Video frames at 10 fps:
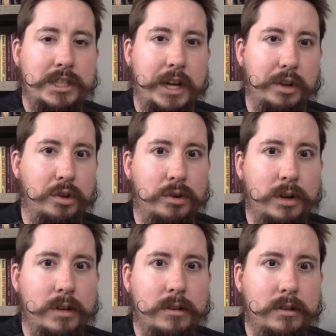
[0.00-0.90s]

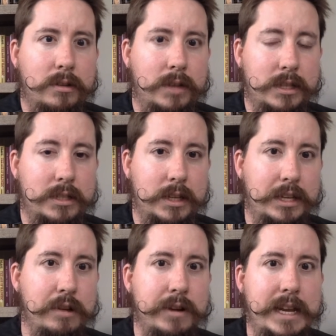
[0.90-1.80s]
subtle it's
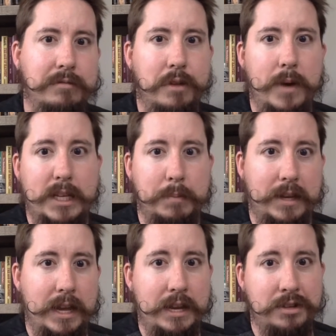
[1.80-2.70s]
the tyranny of low
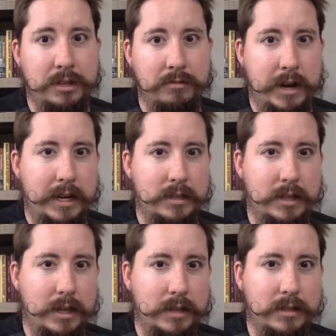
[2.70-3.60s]
expectations, right?
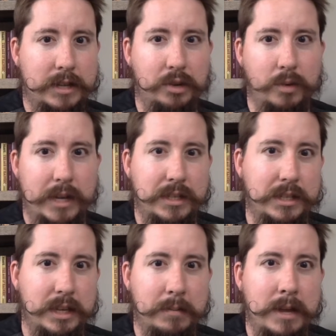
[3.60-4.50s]
It's the subtle
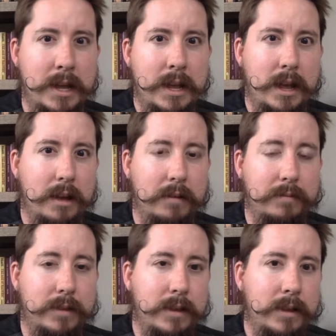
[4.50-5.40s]
racism
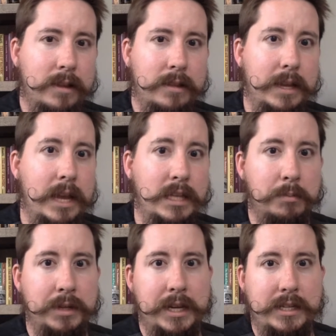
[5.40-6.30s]
of thinking
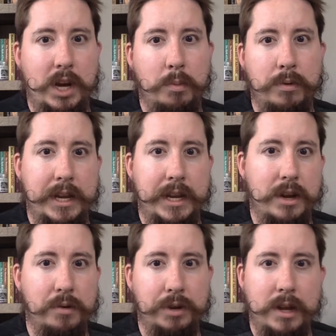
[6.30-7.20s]
someone needs help when they
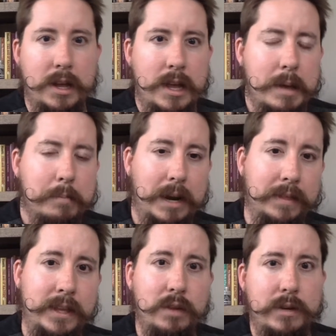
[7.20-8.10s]
don't,
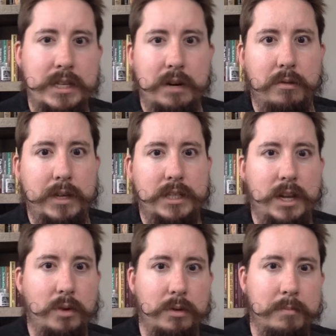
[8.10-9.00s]
but I think the reason it really
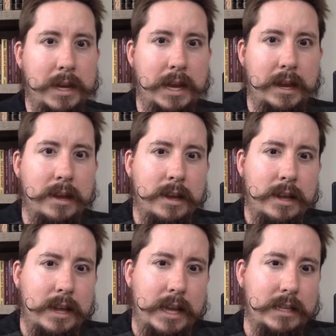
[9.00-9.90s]
stuck with me
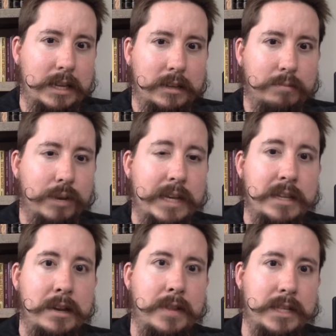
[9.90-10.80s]
is it
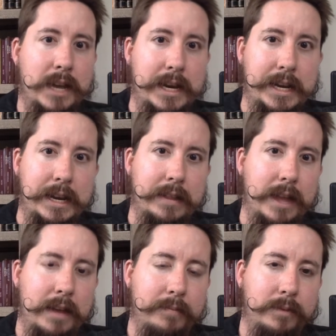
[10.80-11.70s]
plays into this idea
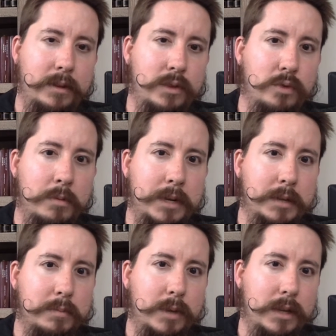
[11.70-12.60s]
that this woman
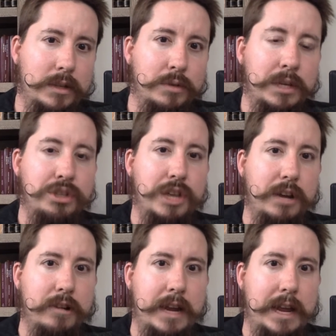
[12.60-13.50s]
is, is using
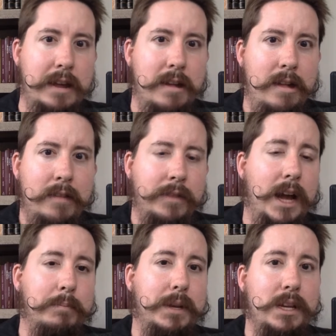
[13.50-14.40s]
charity
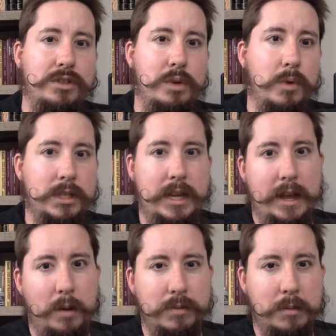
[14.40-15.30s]
not because she wants
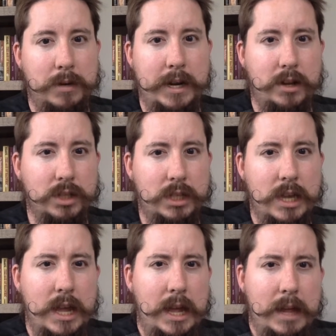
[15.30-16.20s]
to help someone
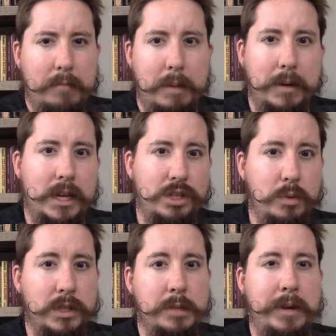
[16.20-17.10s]
else, but because
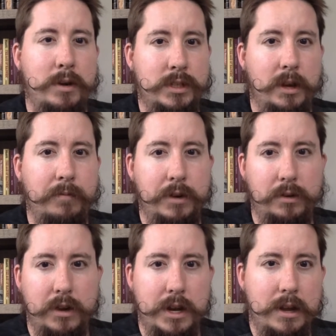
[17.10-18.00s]
she wants to make herself
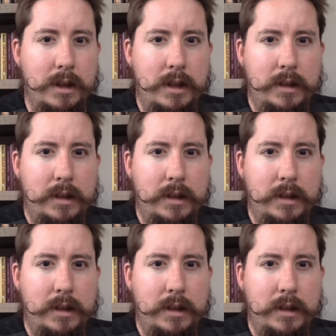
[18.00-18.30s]
feel good.